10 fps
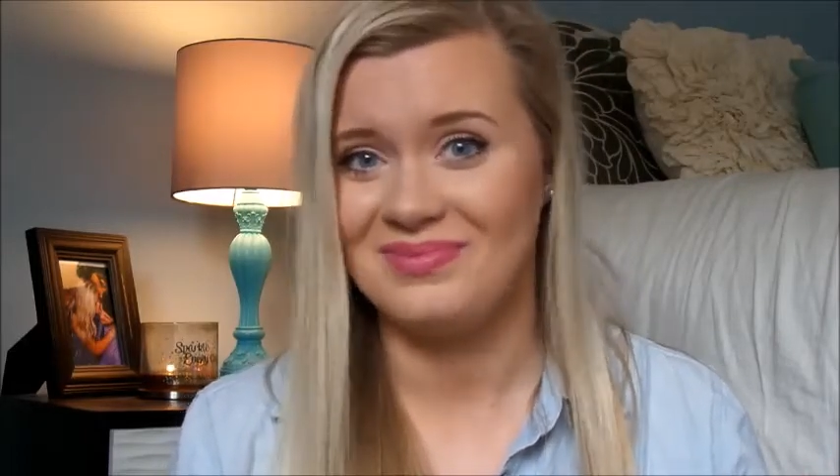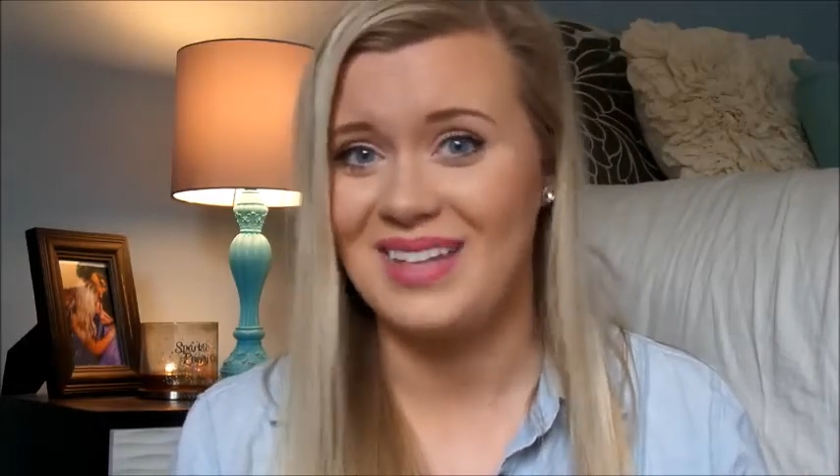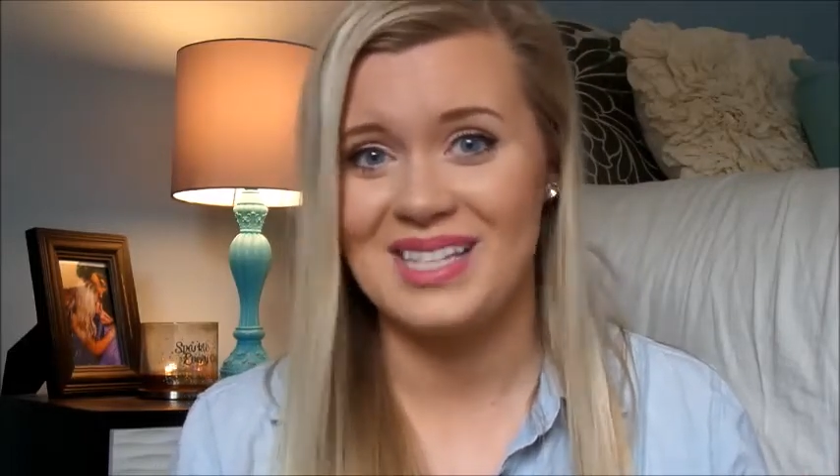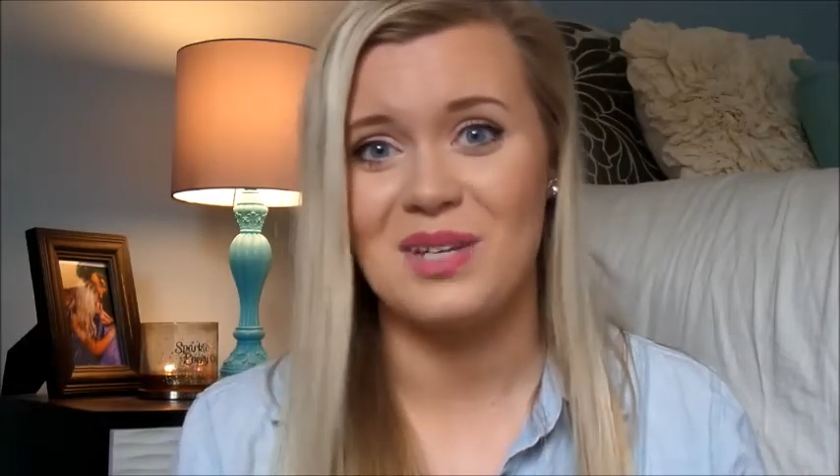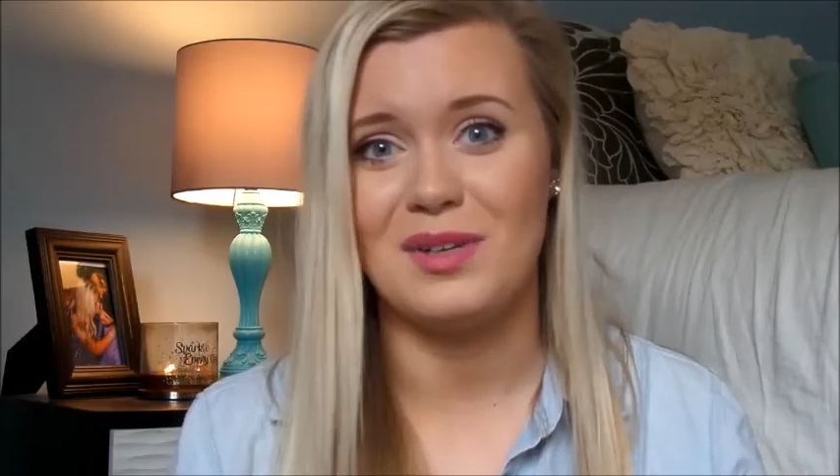
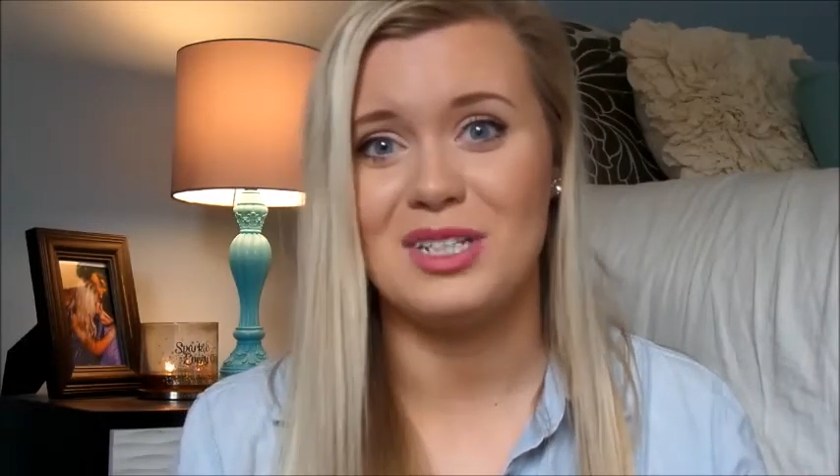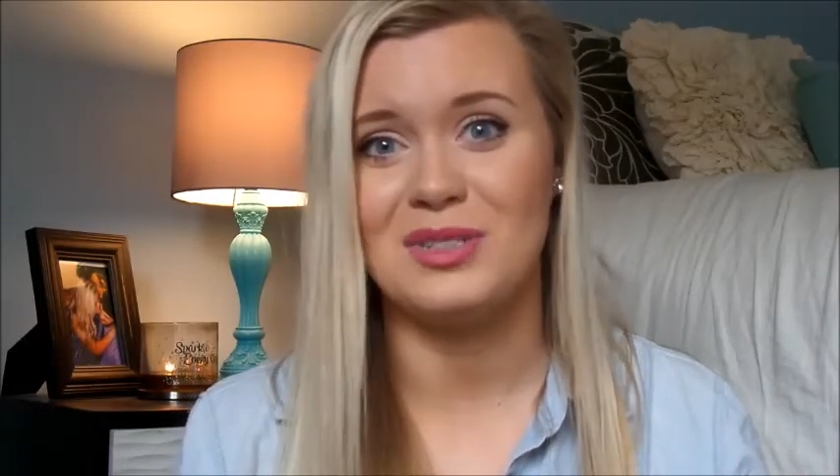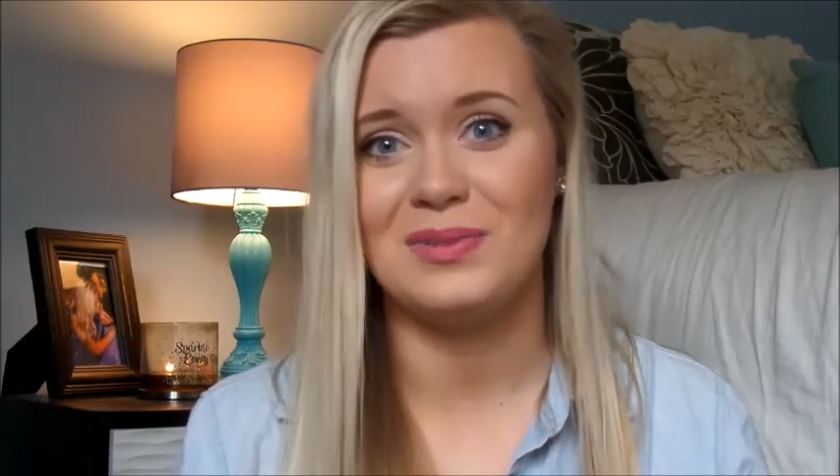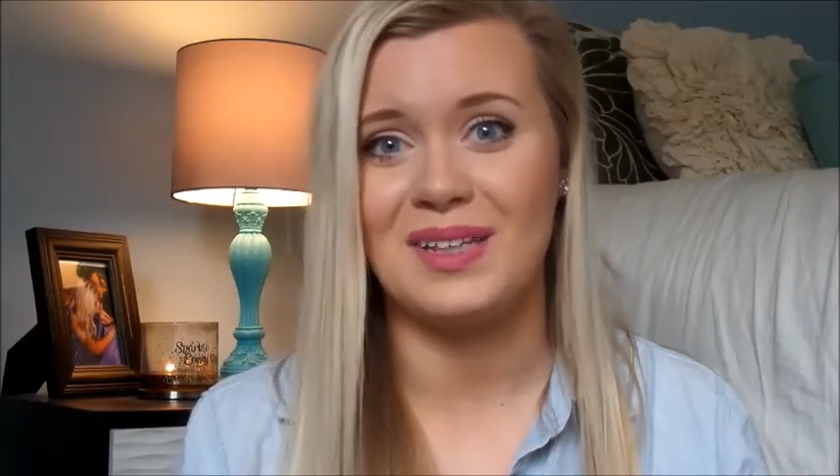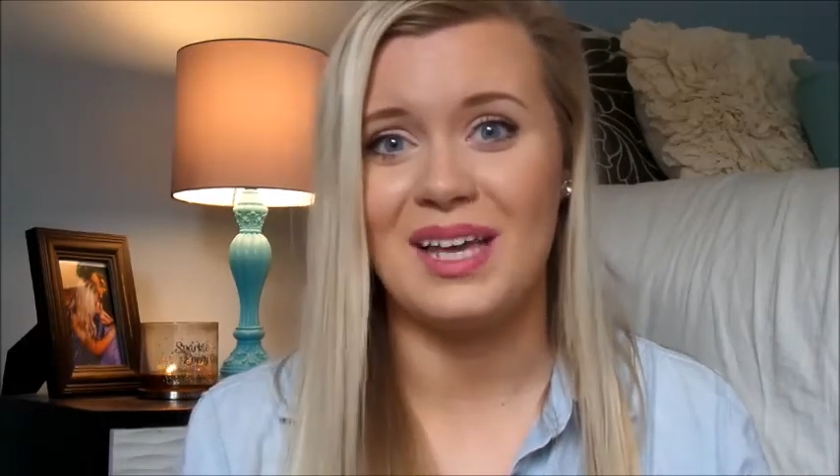That's how
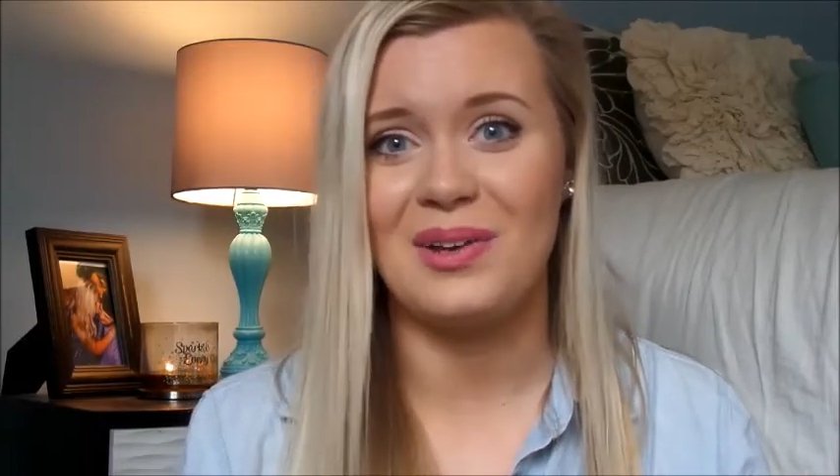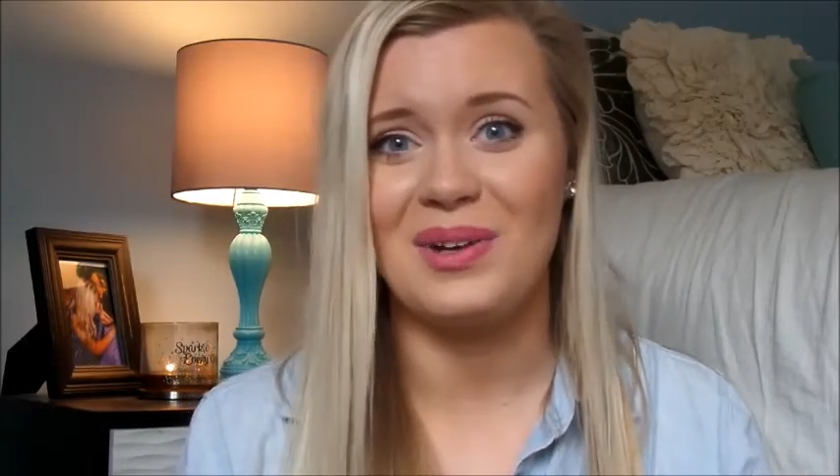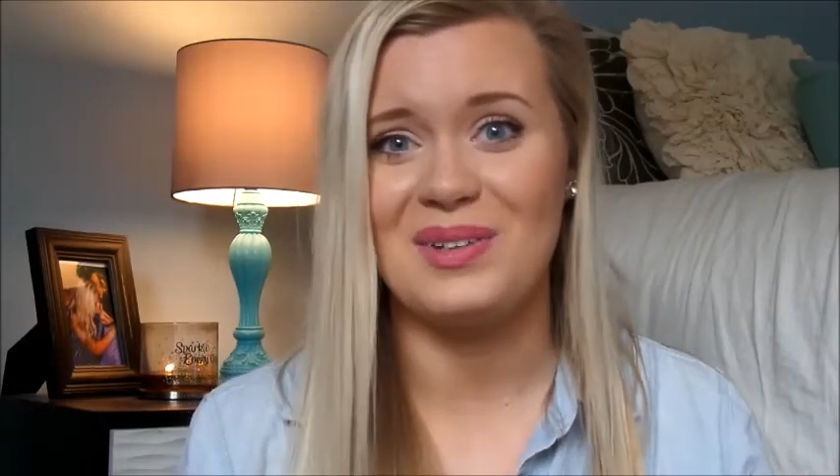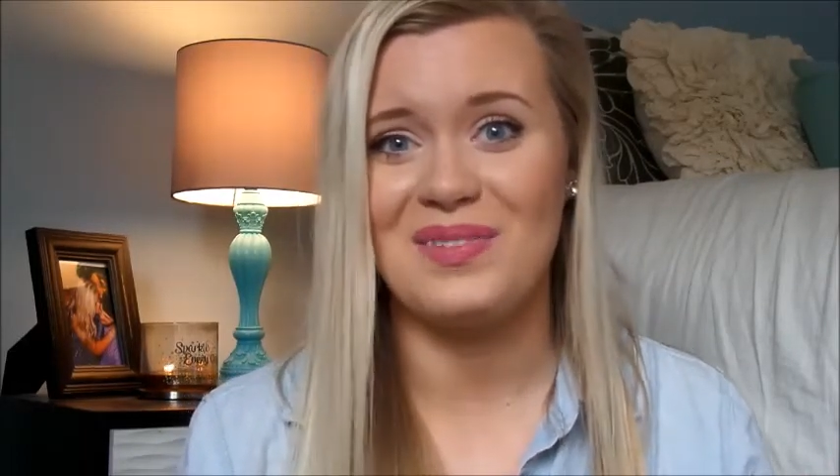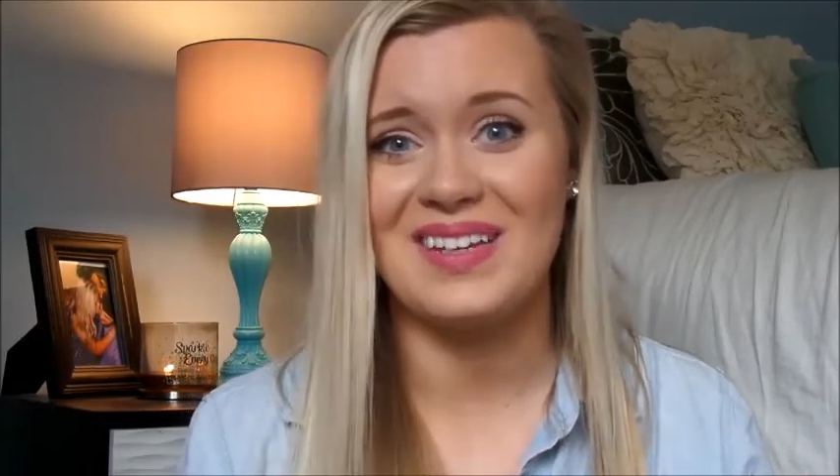much we like
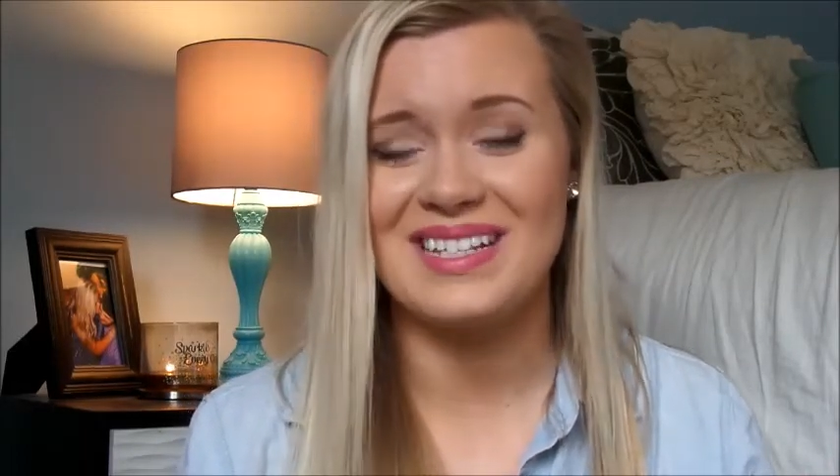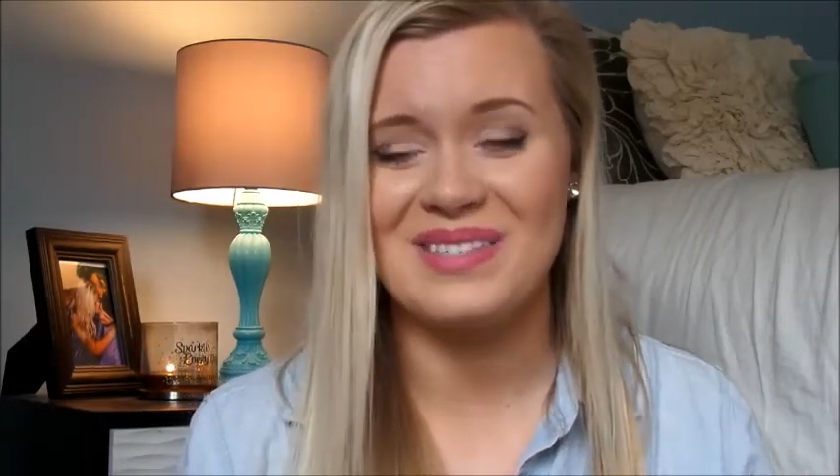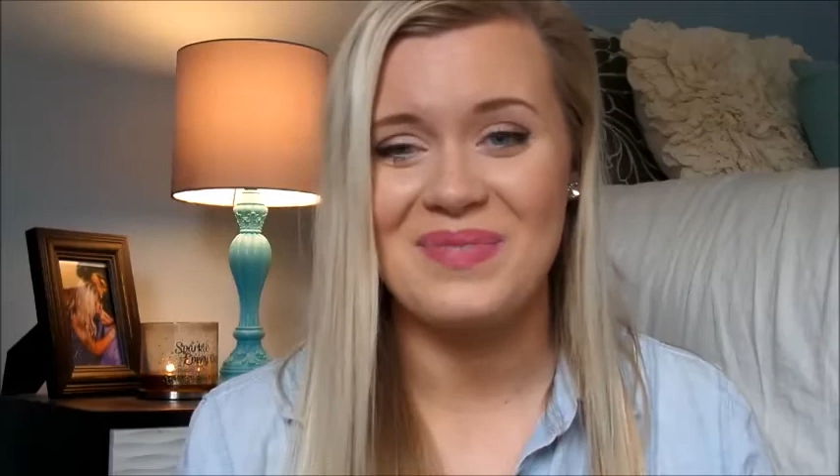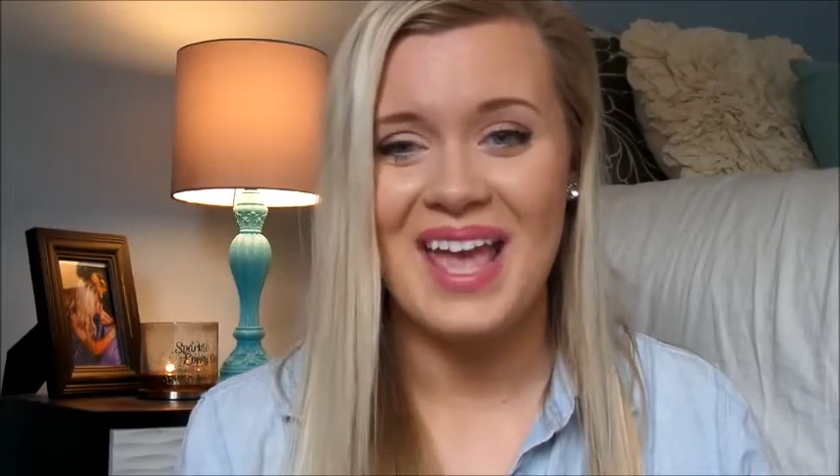going to movies.